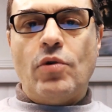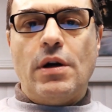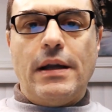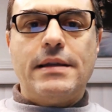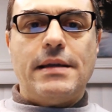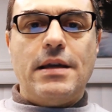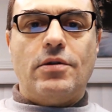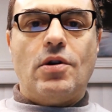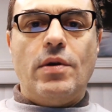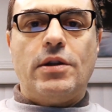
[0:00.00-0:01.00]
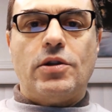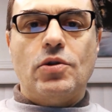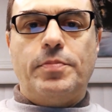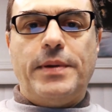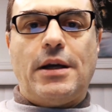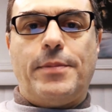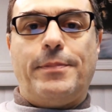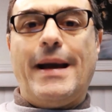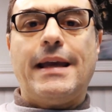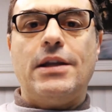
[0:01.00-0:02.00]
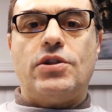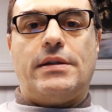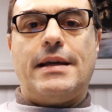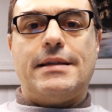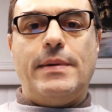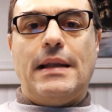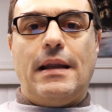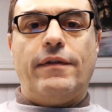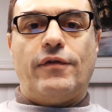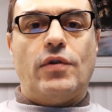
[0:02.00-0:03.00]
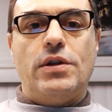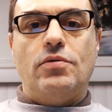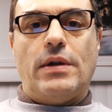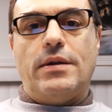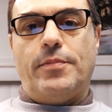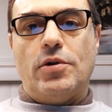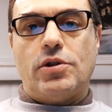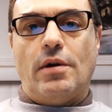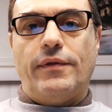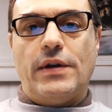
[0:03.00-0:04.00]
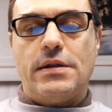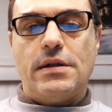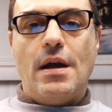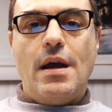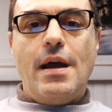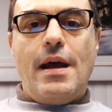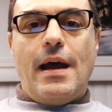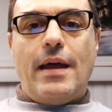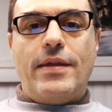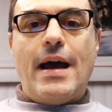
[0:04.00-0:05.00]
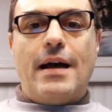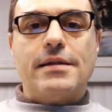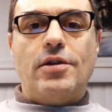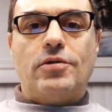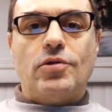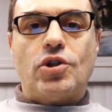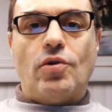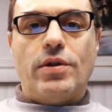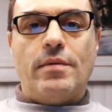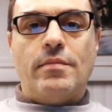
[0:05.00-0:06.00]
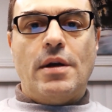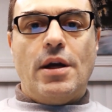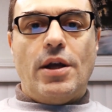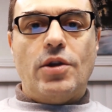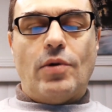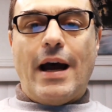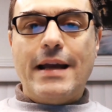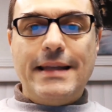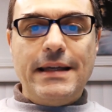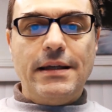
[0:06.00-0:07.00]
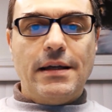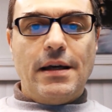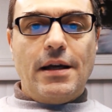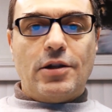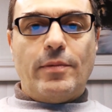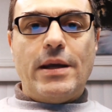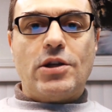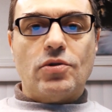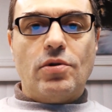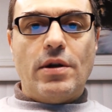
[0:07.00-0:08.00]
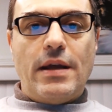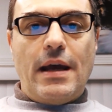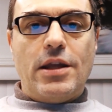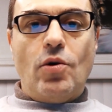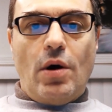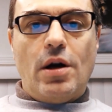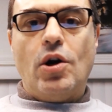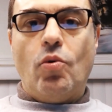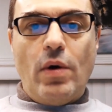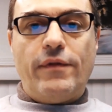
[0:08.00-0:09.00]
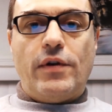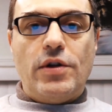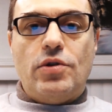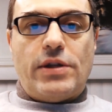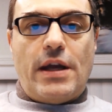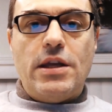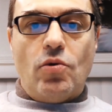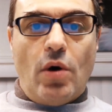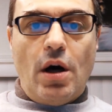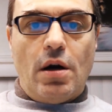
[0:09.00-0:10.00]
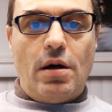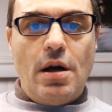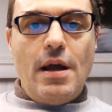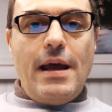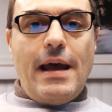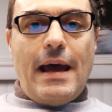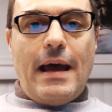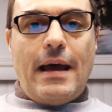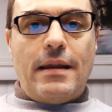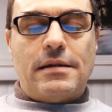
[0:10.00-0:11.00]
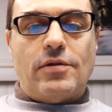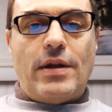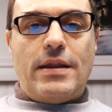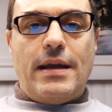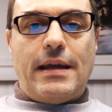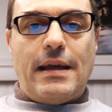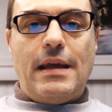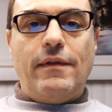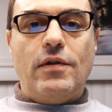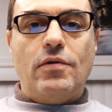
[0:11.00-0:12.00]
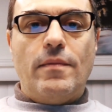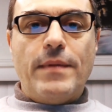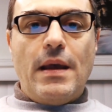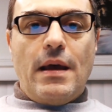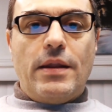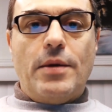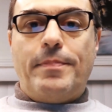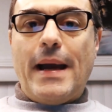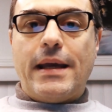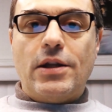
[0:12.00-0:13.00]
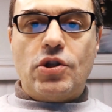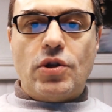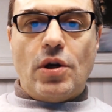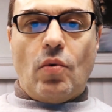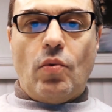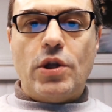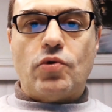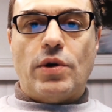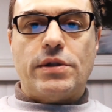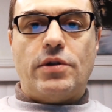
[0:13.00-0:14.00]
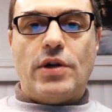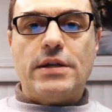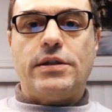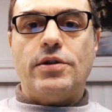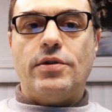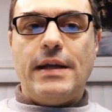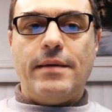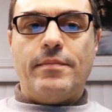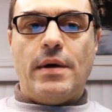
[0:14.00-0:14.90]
let's say you're going to pick up a package that has been left for you at the post office, and they ask you to show them your ID to make sure that you are whoever you say you are, and so that they can give you the package which was addressed to your name.